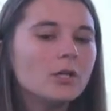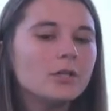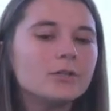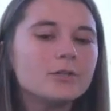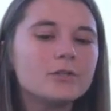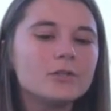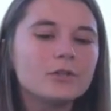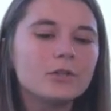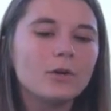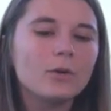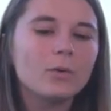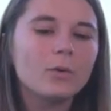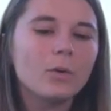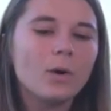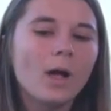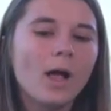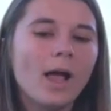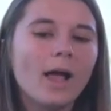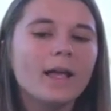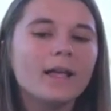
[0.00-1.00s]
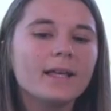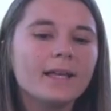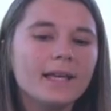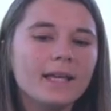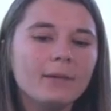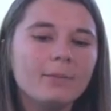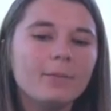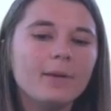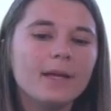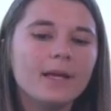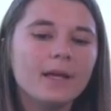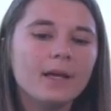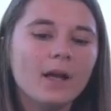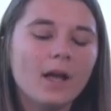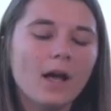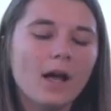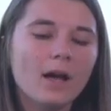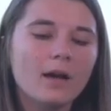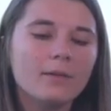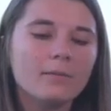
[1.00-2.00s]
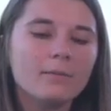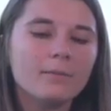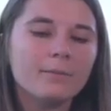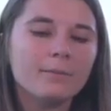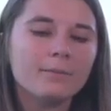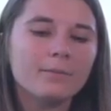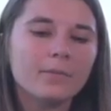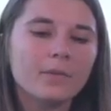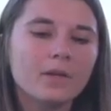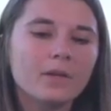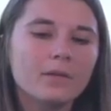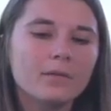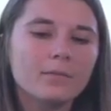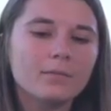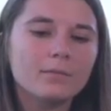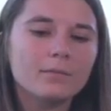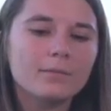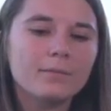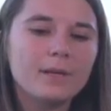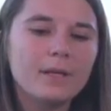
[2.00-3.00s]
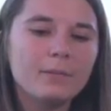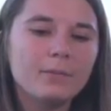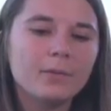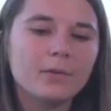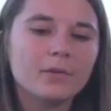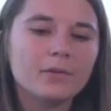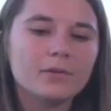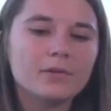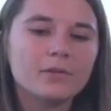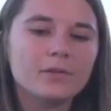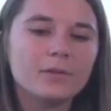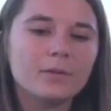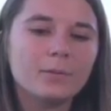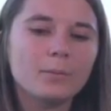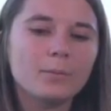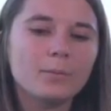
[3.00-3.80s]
So keeping people's